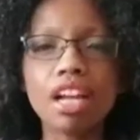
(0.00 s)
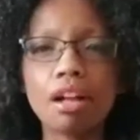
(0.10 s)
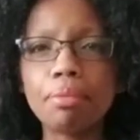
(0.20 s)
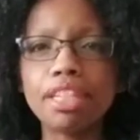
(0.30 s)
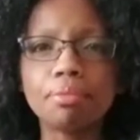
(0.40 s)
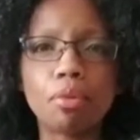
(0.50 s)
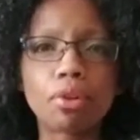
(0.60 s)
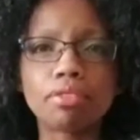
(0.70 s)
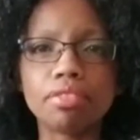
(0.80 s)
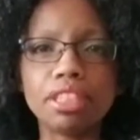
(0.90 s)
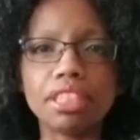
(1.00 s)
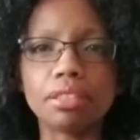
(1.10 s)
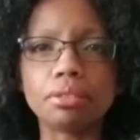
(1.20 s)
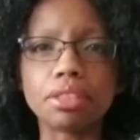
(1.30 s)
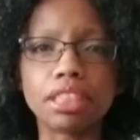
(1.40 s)
I'll make more
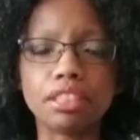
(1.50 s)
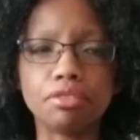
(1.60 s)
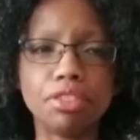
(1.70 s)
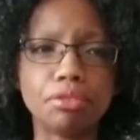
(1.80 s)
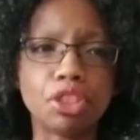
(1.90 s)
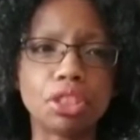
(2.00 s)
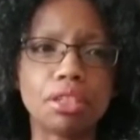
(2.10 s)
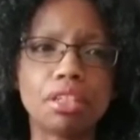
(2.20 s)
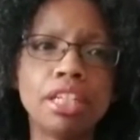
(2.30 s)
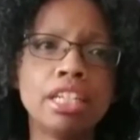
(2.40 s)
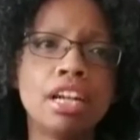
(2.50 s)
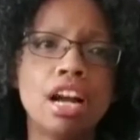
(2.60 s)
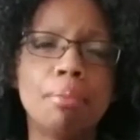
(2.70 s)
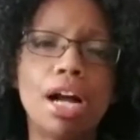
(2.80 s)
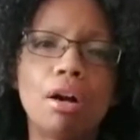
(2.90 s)
videos in the future
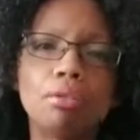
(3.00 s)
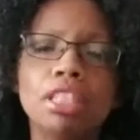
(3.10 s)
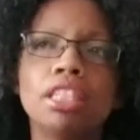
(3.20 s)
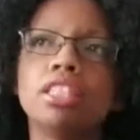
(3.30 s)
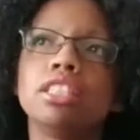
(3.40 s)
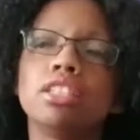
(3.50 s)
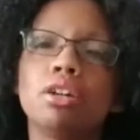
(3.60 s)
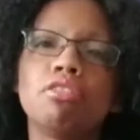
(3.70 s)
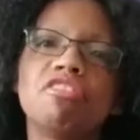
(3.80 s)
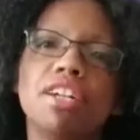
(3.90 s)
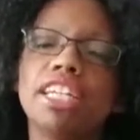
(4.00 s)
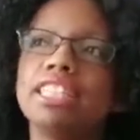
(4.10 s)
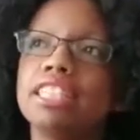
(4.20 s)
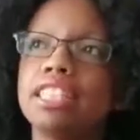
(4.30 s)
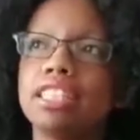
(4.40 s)
about, you know,
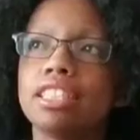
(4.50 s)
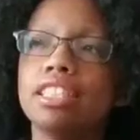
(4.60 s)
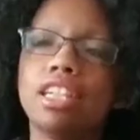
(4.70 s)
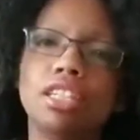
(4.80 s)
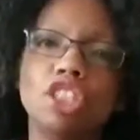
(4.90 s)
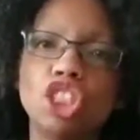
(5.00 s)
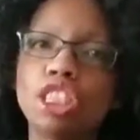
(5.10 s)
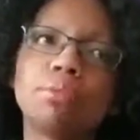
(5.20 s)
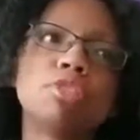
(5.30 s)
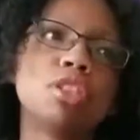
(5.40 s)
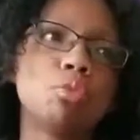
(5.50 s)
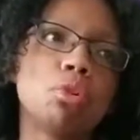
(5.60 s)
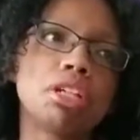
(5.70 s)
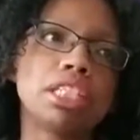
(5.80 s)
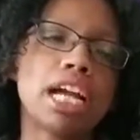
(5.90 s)
finding a gym to
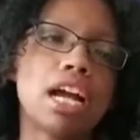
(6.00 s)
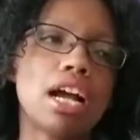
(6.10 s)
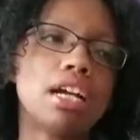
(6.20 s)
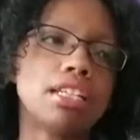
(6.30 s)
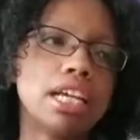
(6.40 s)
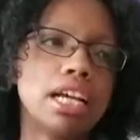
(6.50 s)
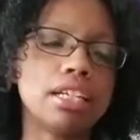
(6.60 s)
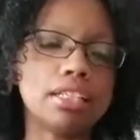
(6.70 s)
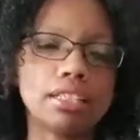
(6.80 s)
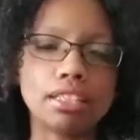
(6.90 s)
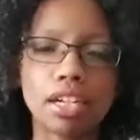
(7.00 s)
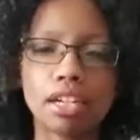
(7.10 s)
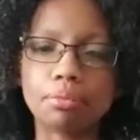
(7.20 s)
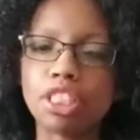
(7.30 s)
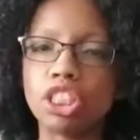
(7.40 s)
work at
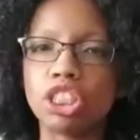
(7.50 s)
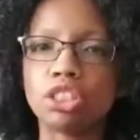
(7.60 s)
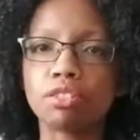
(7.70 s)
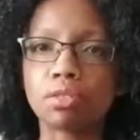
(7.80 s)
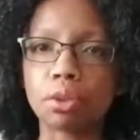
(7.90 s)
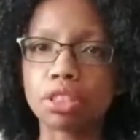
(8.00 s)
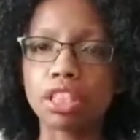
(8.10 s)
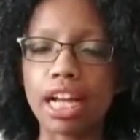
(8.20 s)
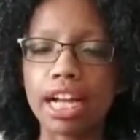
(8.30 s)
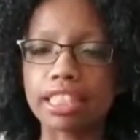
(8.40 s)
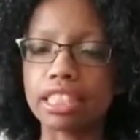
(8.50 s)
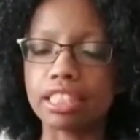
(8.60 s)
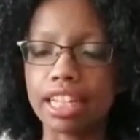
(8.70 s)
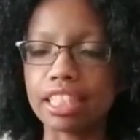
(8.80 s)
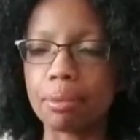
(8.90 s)
and teaching your first class
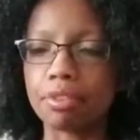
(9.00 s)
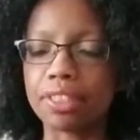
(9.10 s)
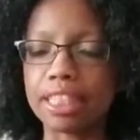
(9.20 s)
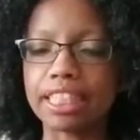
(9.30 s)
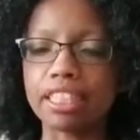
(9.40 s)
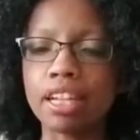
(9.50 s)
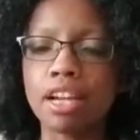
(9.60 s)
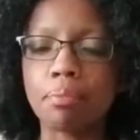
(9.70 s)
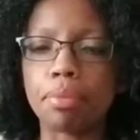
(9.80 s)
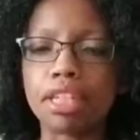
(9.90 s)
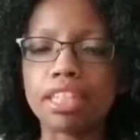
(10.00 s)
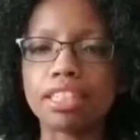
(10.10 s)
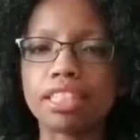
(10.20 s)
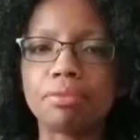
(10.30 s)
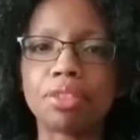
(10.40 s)
and that type of thing. But I
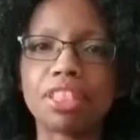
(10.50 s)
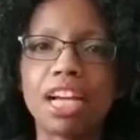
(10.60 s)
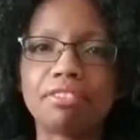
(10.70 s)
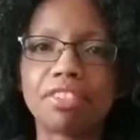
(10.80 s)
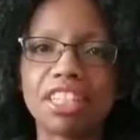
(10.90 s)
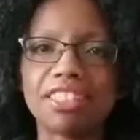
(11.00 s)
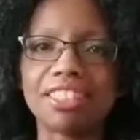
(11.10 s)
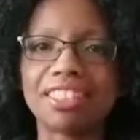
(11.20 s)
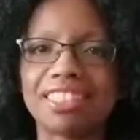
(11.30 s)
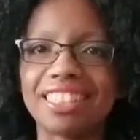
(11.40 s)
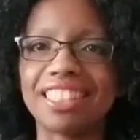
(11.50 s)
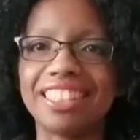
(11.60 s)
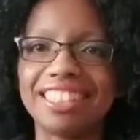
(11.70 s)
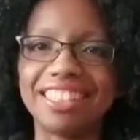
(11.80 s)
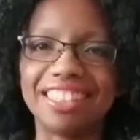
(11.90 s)
feel like this is like,
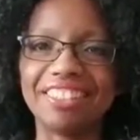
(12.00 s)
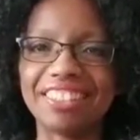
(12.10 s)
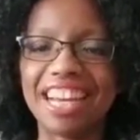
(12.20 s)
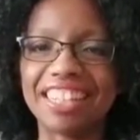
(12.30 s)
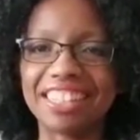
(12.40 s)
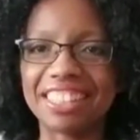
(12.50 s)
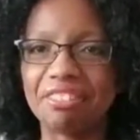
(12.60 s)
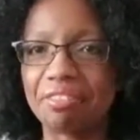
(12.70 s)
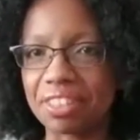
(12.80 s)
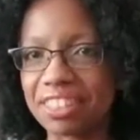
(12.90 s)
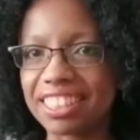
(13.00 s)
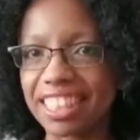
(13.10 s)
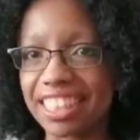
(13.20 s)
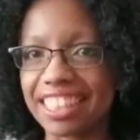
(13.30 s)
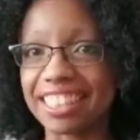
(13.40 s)
you know, kind of like the first
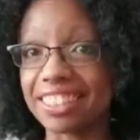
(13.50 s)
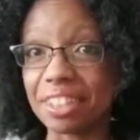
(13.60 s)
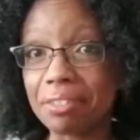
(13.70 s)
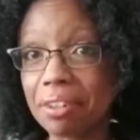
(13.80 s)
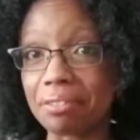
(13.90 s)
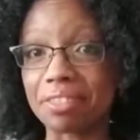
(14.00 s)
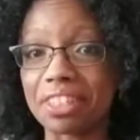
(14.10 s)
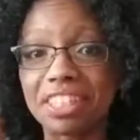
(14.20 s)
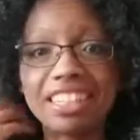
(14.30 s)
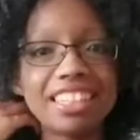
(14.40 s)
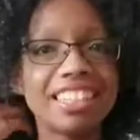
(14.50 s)
thing to go over,